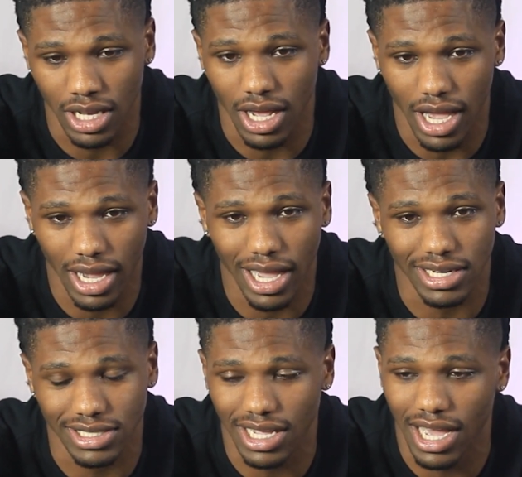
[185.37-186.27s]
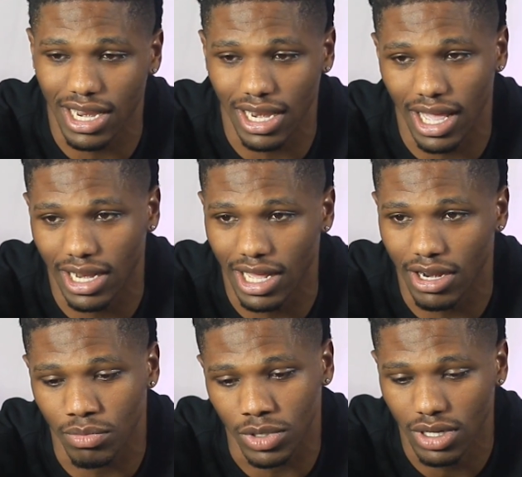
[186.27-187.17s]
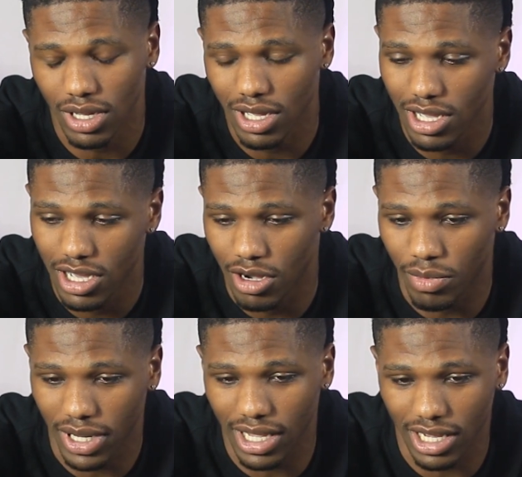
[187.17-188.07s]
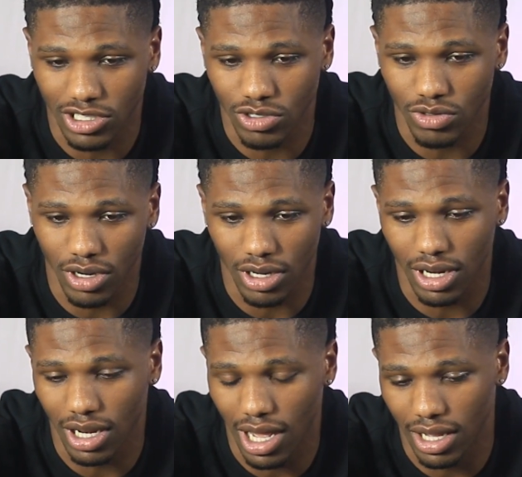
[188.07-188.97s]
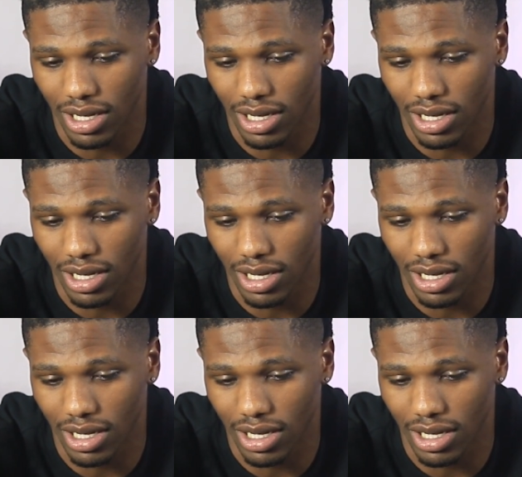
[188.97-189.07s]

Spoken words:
Like I got a side of that I'm kick into early.